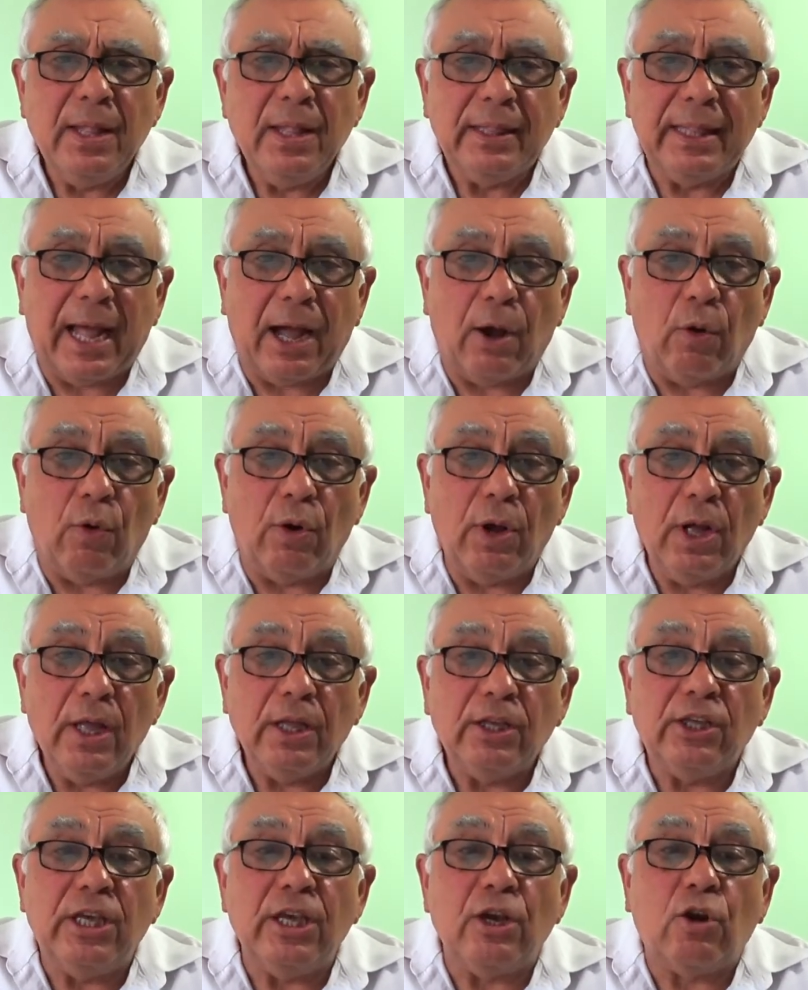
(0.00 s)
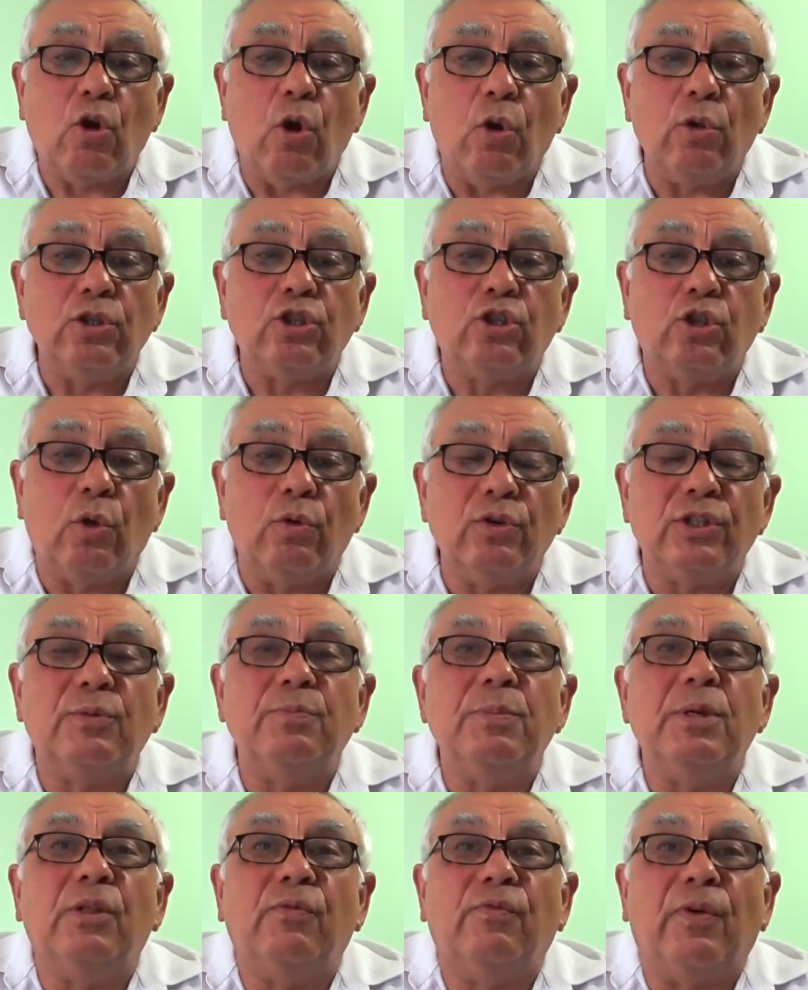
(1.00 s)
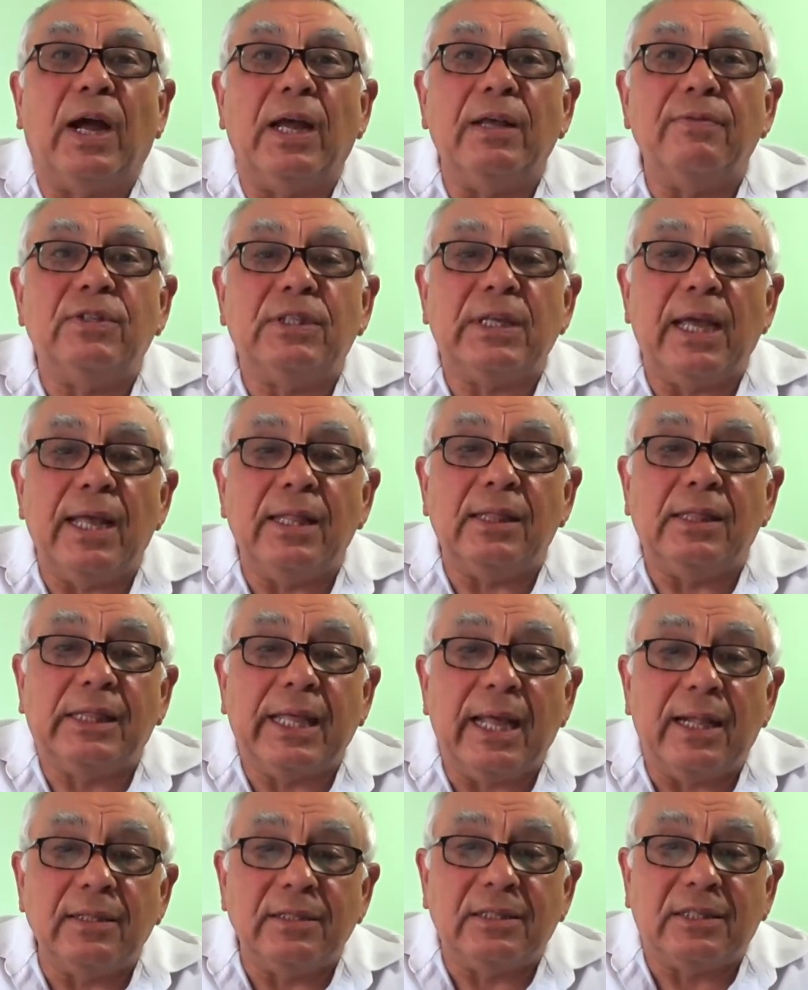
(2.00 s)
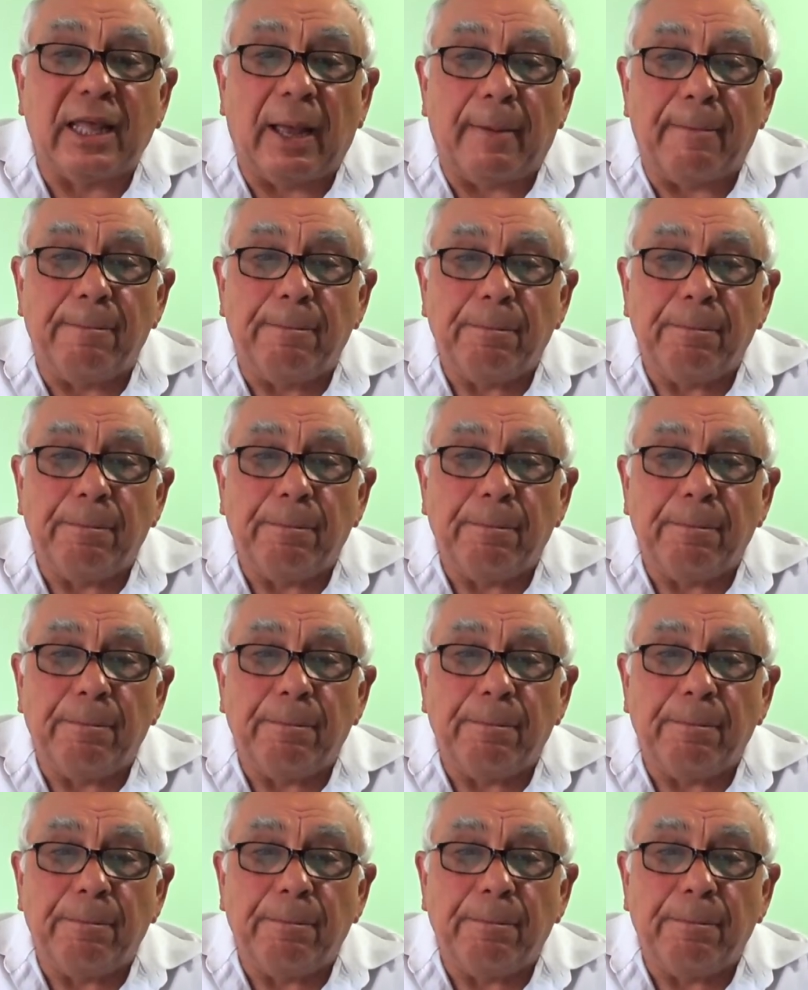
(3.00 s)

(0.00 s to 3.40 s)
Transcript: Now, he calls those midwives and tells them,